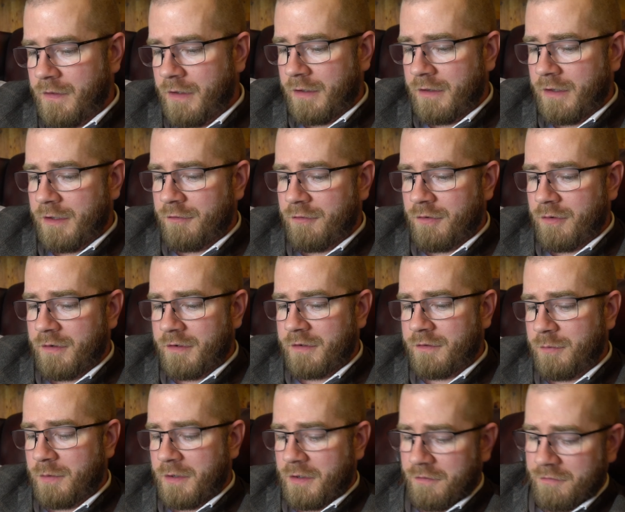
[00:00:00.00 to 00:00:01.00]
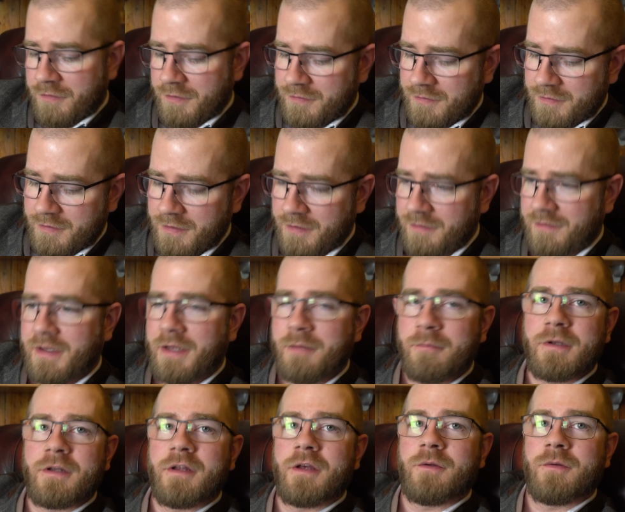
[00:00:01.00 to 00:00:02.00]
Glendronach 12 has let
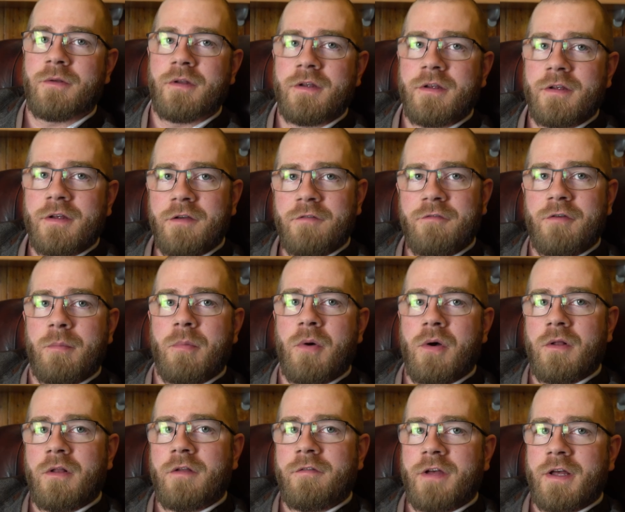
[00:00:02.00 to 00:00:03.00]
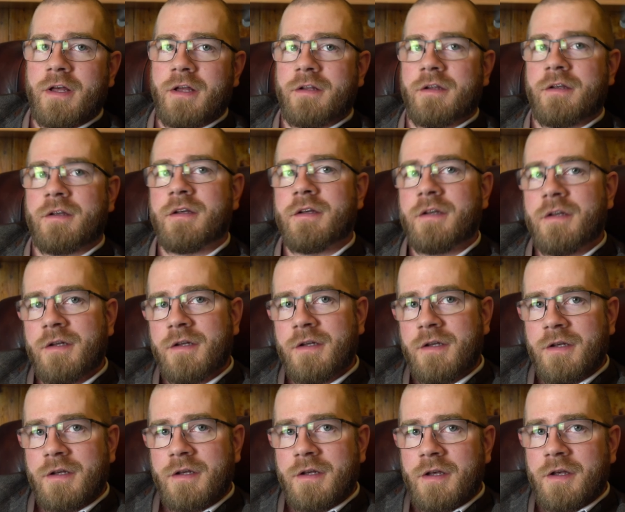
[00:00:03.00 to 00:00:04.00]
me down. Every bottle I've had
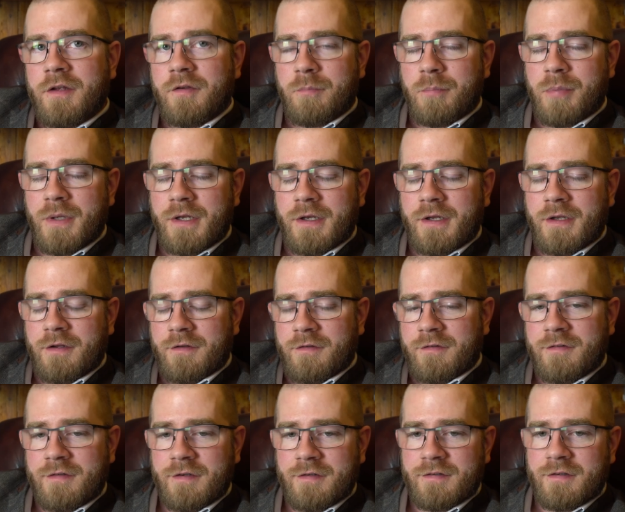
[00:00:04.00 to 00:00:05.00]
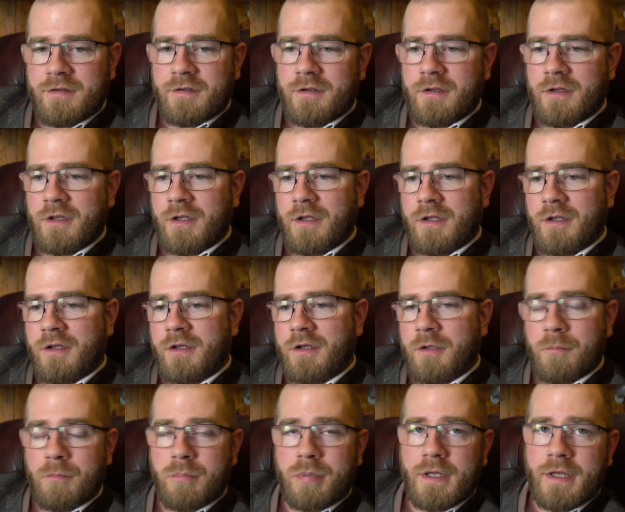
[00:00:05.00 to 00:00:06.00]
has been consistently
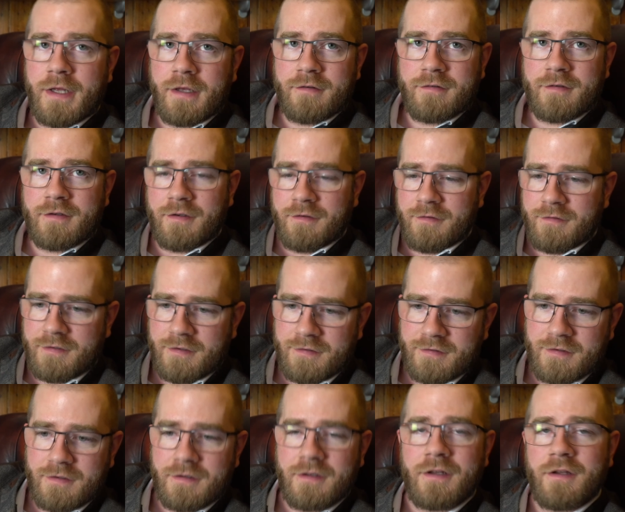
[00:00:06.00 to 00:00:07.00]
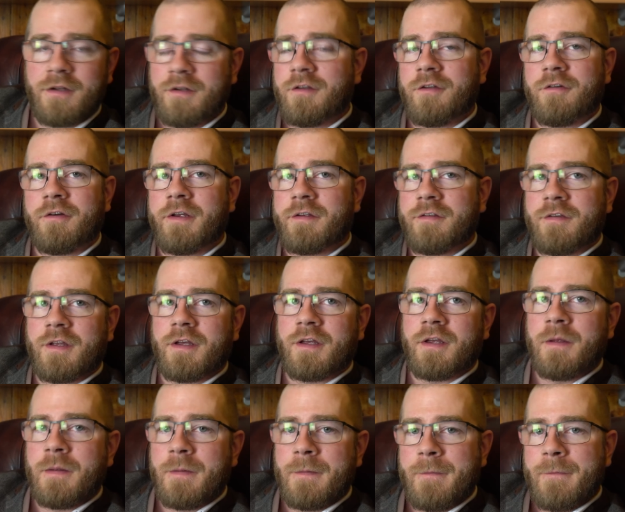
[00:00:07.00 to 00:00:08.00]
complex, consistently interesting.
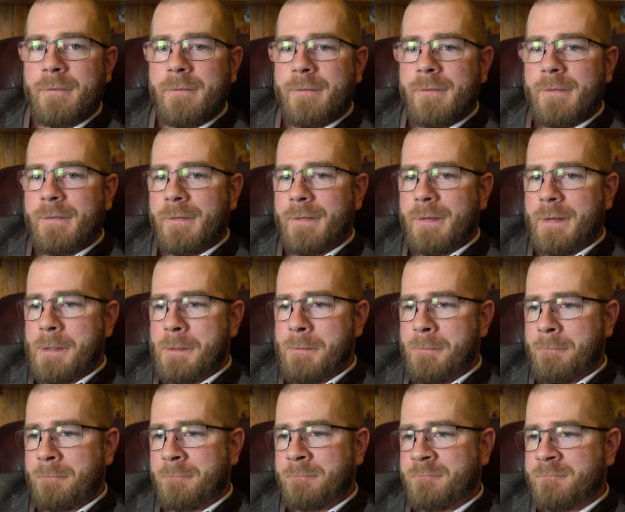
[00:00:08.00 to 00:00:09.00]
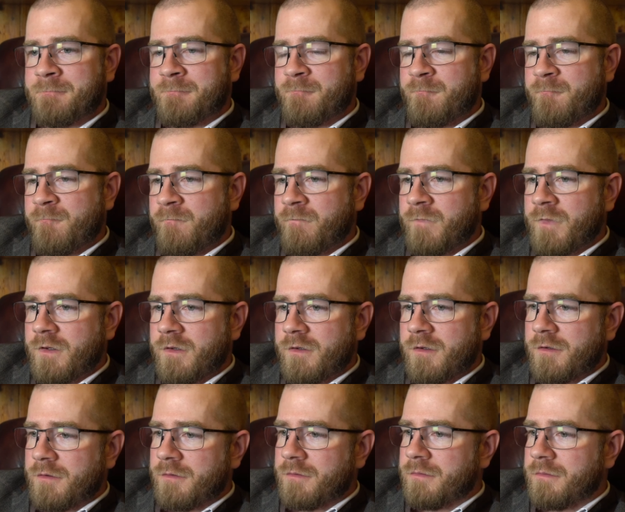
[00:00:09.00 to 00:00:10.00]

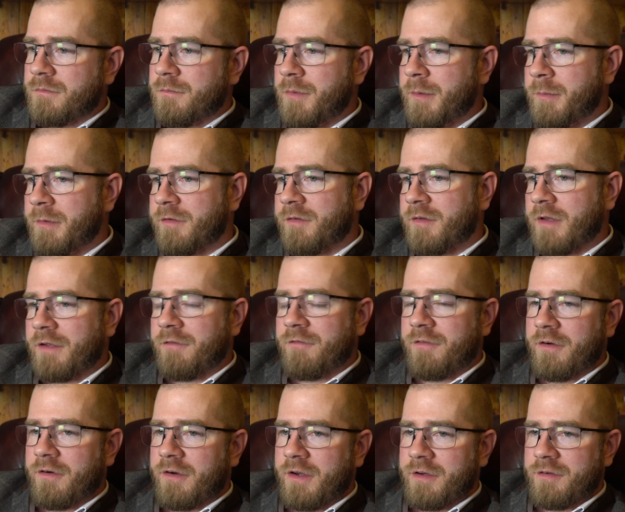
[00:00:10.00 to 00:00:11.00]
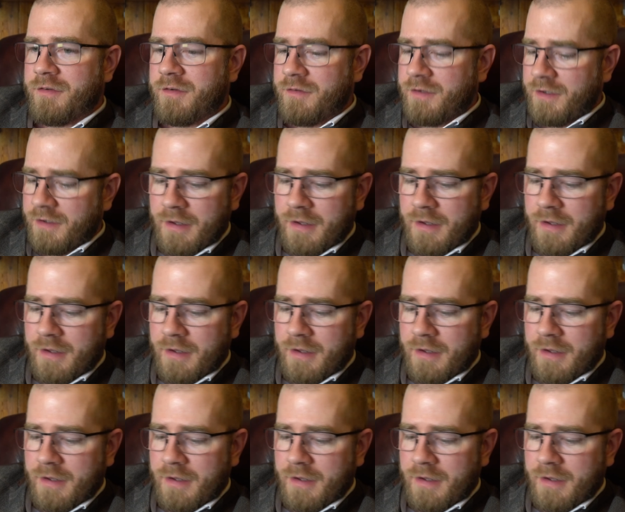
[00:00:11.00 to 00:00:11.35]
Maybe slight variations.